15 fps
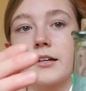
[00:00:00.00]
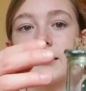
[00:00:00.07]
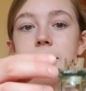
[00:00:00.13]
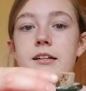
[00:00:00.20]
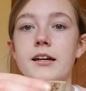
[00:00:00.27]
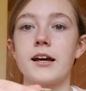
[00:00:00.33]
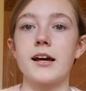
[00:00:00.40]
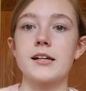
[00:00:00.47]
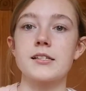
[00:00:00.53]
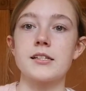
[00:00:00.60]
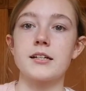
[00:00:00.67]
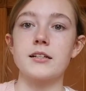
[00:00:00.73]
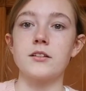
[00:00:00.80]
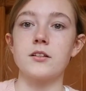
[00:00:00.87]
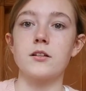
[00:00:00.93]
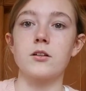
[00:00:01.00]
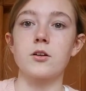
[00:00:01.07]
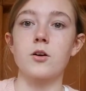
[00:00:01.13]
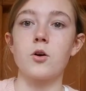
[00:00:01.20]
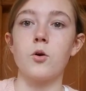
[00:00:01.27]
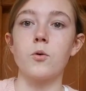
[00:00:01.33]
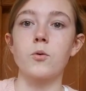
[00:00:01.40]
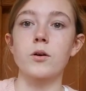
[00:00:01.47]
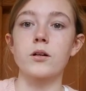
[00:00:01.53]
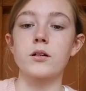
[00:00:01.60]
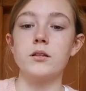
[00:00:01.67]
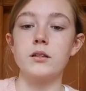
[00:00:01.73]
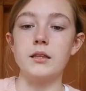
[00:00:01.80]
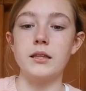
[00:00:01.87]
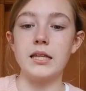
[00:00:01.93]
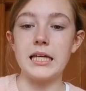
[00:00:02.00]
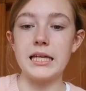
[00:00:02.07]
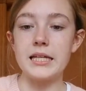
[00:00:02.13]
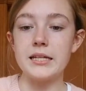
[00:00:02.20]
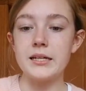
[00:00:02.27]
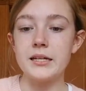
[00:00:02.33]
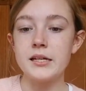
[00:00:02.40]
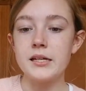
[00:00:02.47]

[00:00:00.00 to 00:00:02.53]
And then it has like a little cork lid.